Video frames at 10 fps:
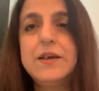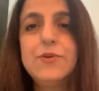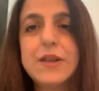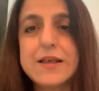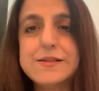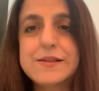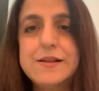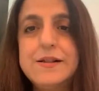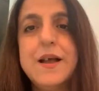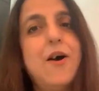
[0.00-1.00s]

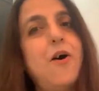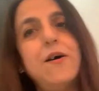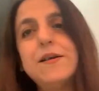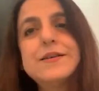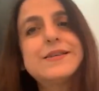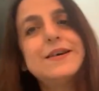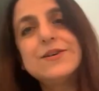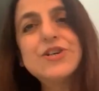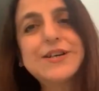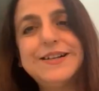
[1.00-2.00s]
utensil or a
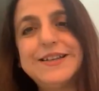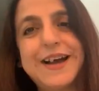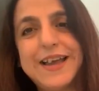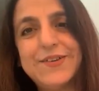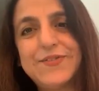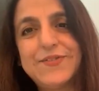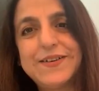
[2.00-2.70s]
surgical knife,